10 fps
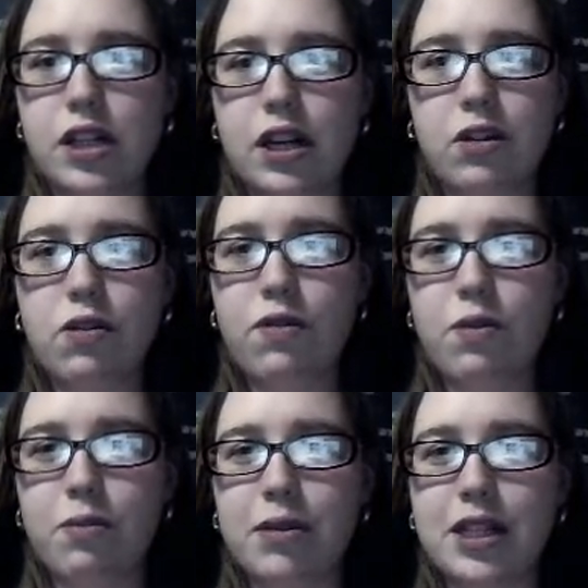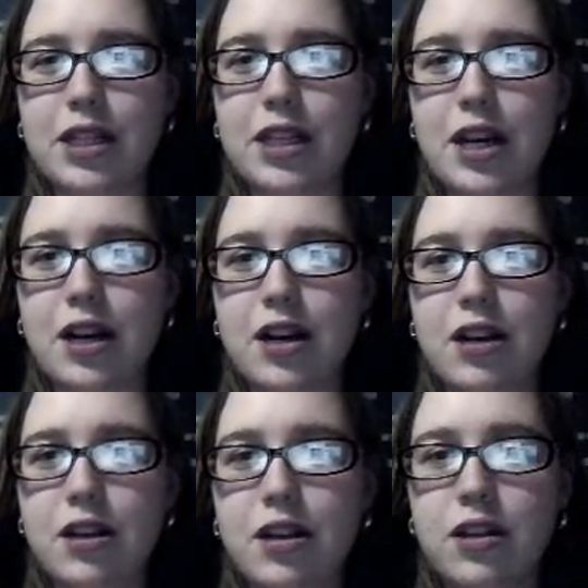I don't know if you want me to sing.
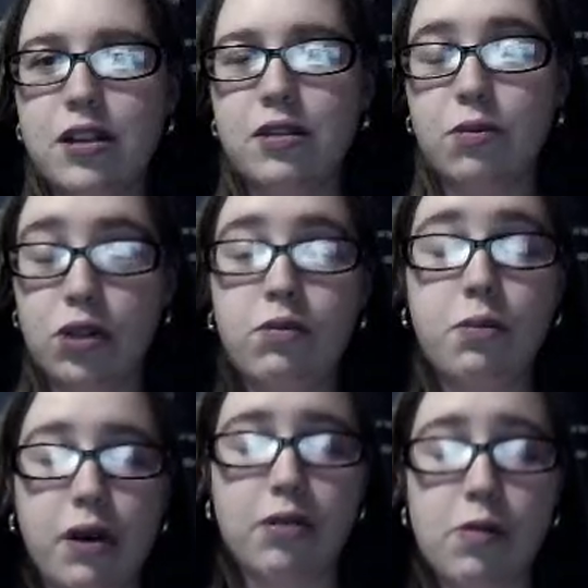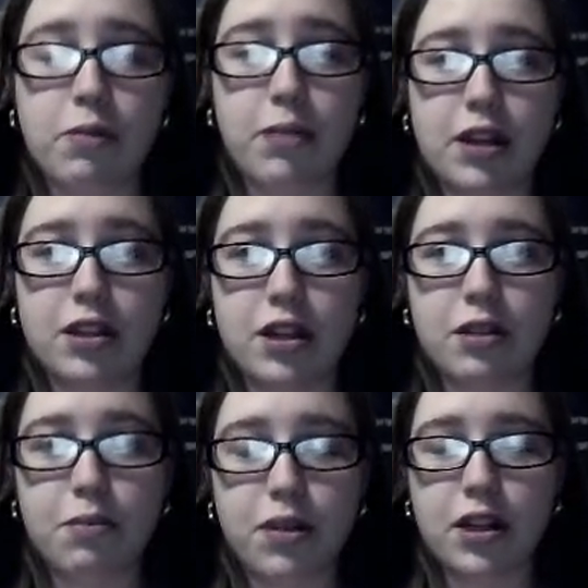Well, you would probably want me to
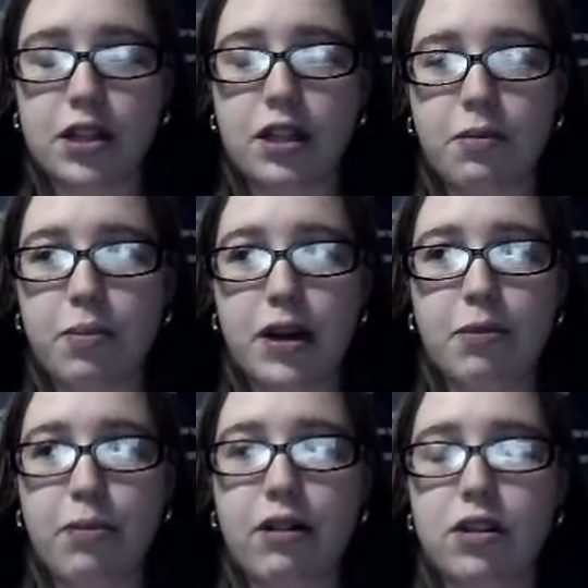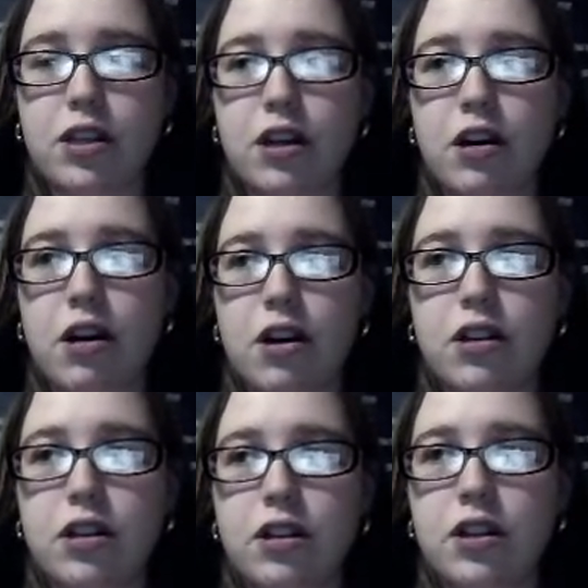sing because that'd be embarrassing
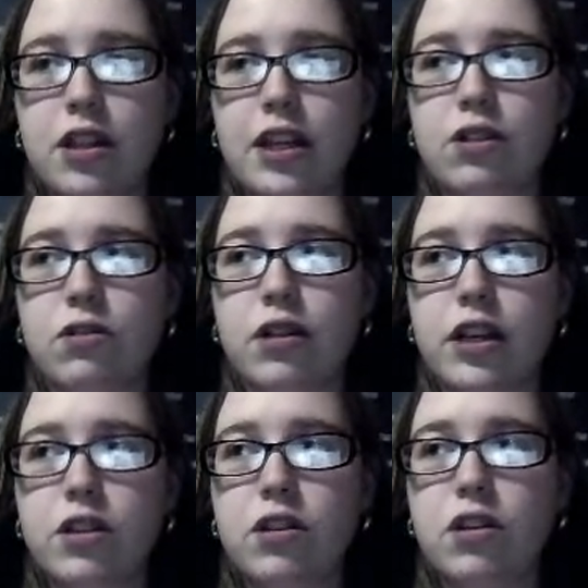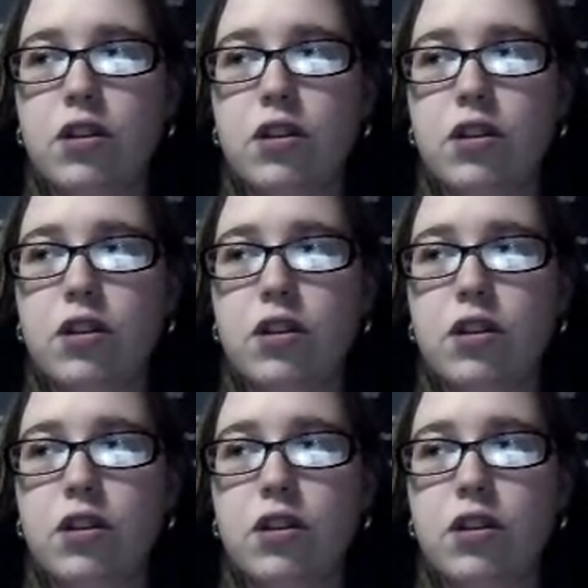on the internet.